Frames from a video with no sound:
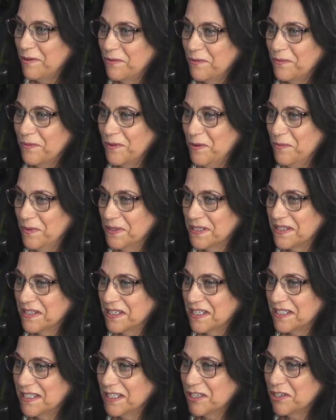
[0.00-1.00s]
who was
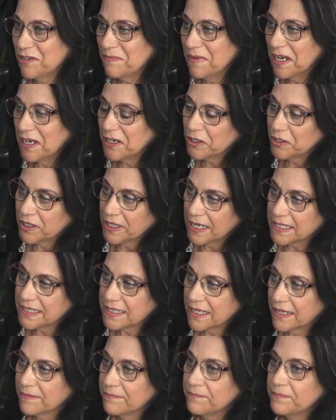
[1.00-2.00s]
the decision maker, and I
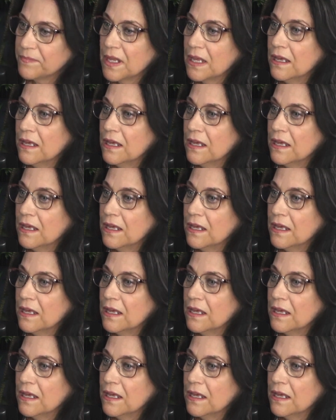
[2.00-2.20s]
said,